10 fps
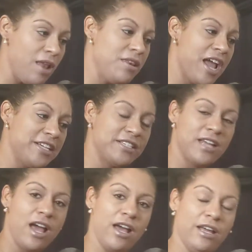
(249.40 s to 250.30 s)
nice
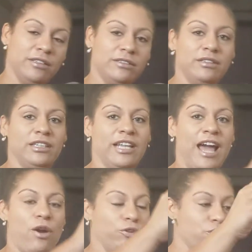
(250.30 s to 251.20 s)

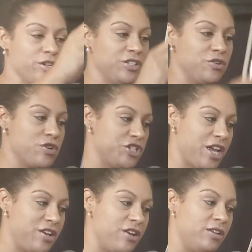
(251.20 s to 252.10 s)
loud
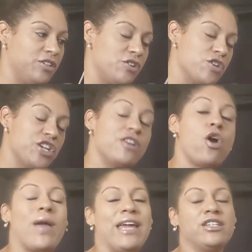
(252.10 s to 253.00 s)

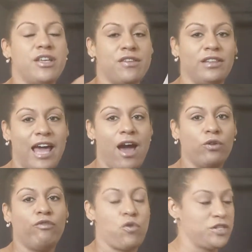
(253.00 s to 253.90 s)
crescendo into the
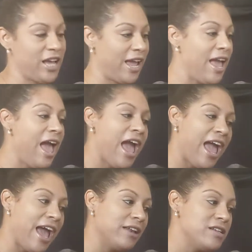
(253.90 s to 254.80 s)
loud forte
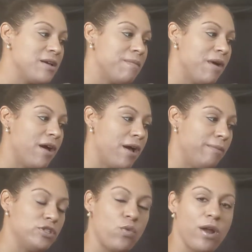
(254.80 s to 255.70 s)
at
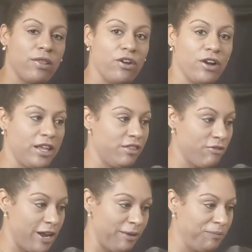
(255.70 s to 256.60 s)
square
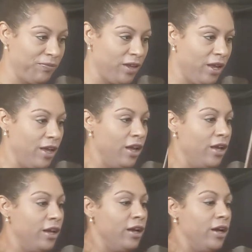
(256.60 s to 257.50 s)
33.
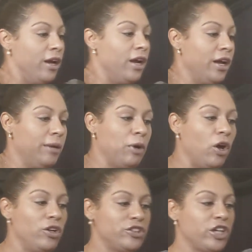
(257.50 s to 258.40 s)

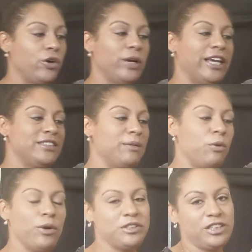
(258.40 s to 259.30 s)
Also, it's
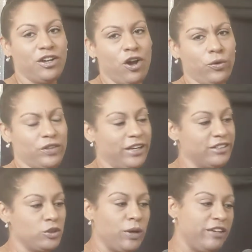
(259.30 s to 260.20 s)
important to note that
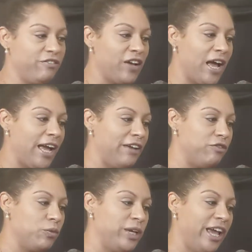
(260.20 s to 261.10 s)
at 25,
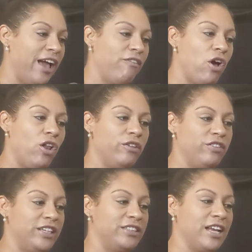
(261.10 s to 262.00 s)
we have all of
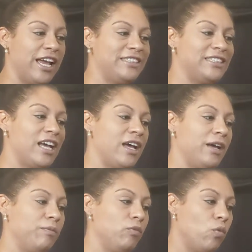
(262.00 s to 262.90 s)
these nice
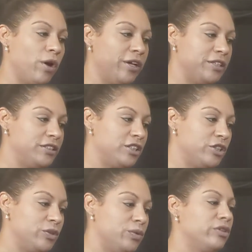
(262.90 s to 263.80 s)
1,
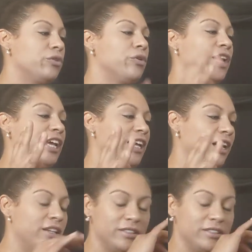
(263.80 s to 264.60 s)
2, 3